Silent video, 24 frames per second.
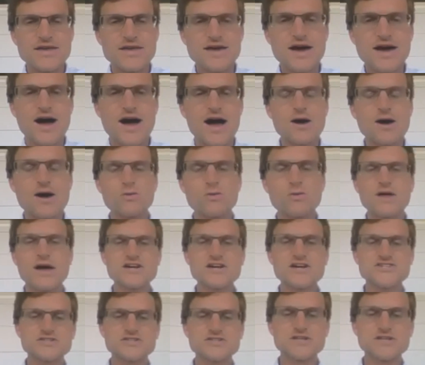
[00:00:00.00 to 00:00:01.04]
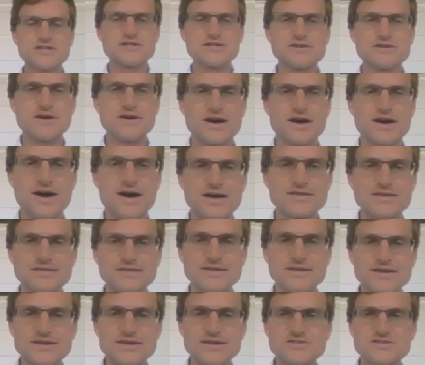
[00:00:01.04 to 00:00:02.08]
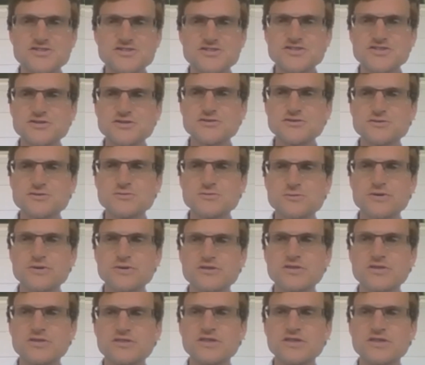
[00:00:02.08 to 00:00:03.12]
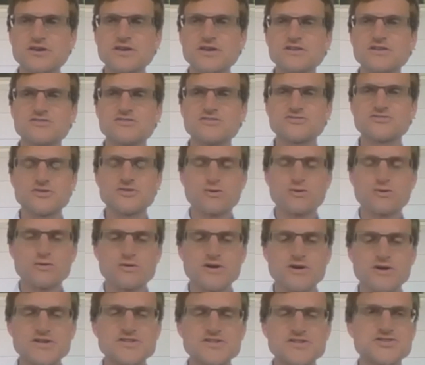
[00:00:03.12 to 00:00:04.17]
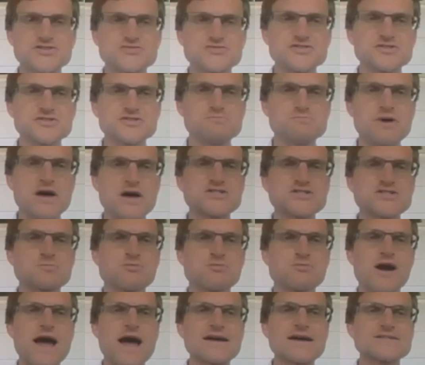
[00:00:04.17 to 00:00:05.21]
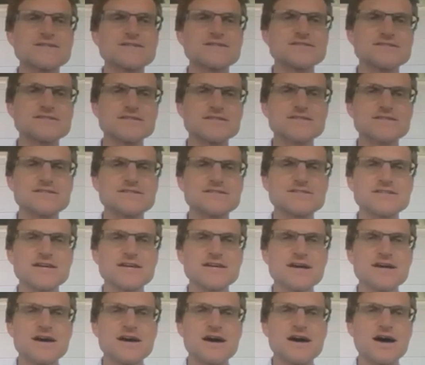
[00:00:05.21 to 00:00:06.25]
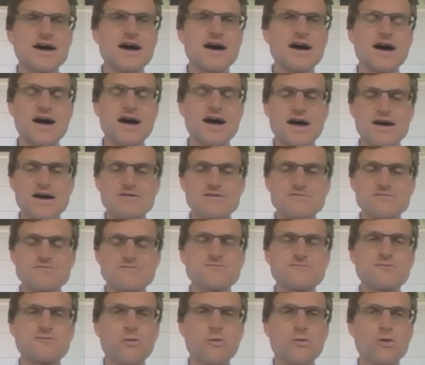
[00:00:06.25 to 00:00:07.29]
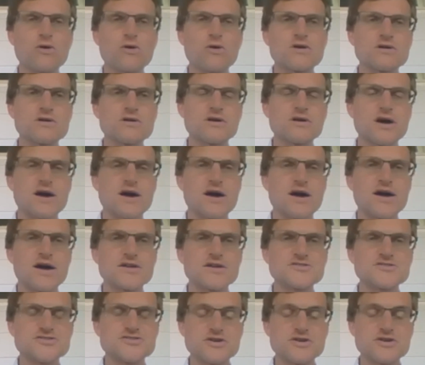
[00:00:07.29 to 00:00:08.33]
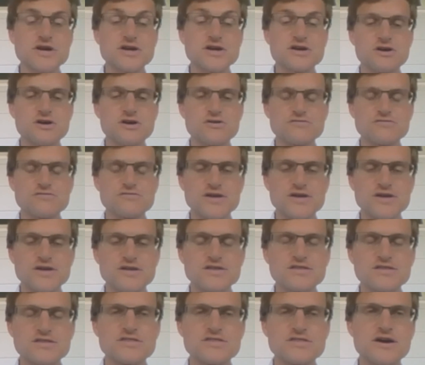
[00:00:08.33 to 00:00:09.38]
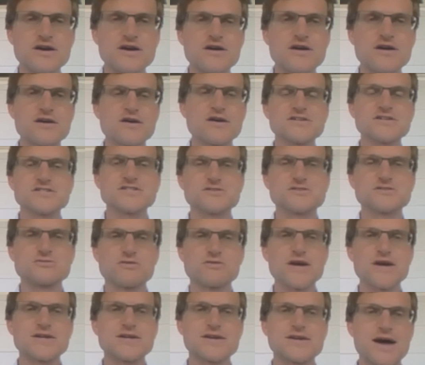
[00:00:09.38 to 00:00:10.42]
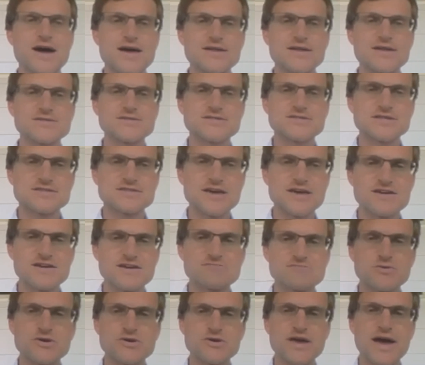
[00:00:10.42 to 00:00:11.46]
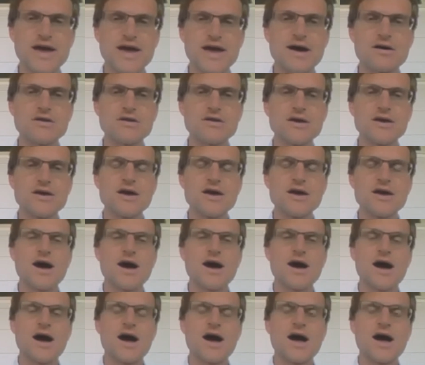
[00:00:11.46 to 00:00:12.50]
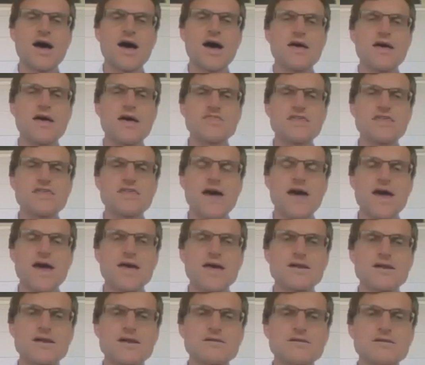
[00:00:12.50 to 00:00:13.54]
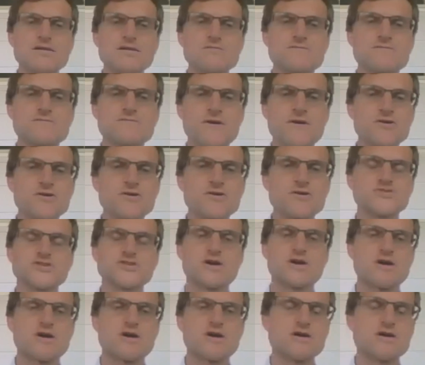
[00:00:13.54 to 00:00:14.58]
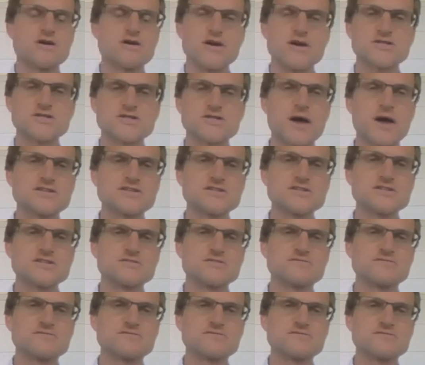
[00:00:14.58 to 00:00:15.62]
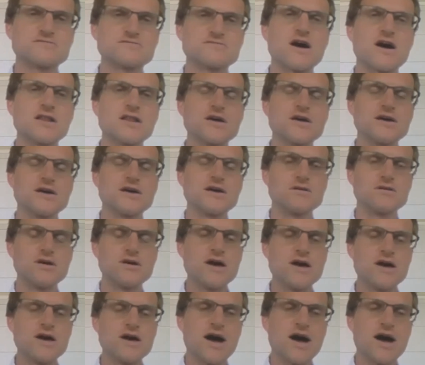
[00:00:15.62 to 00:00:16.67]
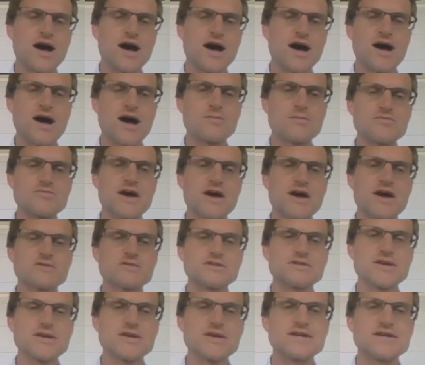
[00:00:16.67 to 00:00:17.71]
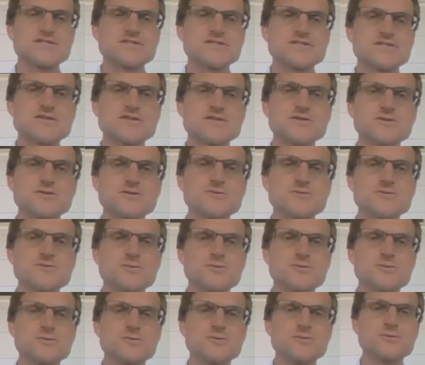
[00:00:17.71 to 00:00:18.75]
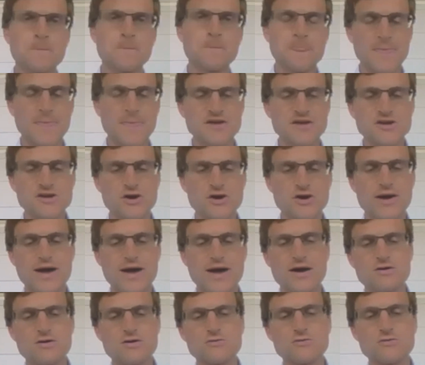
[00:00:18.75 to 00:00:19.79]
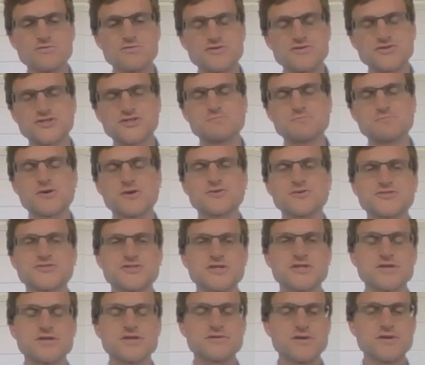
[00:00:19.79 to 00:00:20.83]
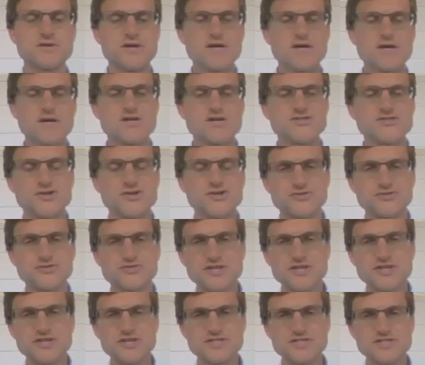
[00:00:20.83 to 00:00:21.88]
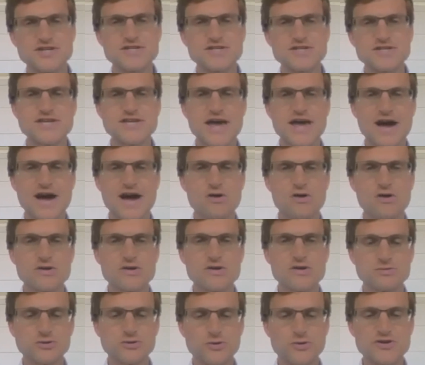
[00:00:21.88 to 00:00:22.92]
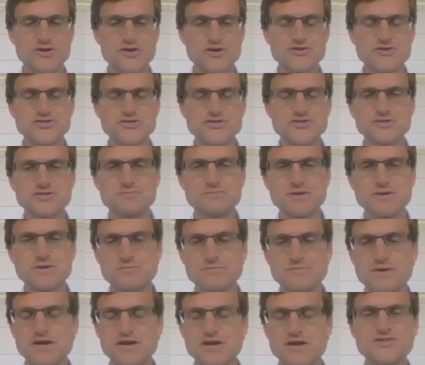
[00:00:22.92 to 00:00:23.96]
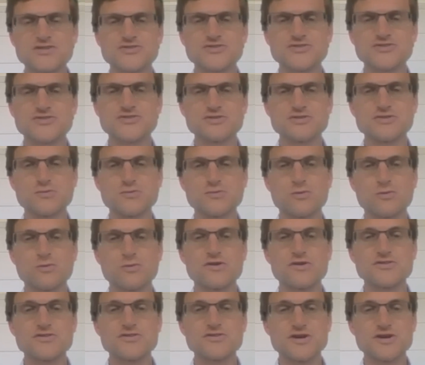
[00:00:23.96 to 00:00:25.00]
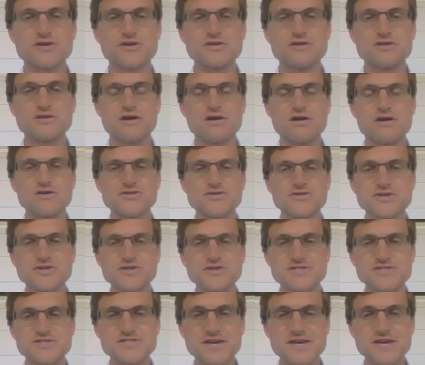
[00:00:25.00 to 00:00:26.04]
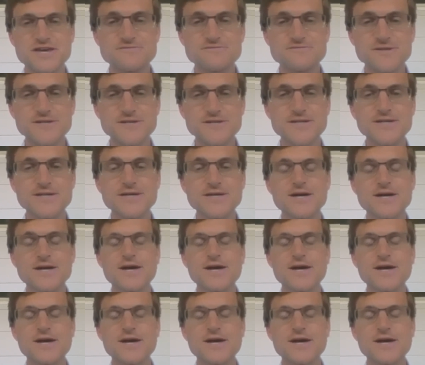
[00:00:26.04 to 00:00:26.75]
Yeah, I will actually link to the solar industry's best practices for during COVID. There is great guidance that they've put out that folks are expected to follow that relates to how you're supposed to social distance, how employers should be making sure that their workers are treated safely,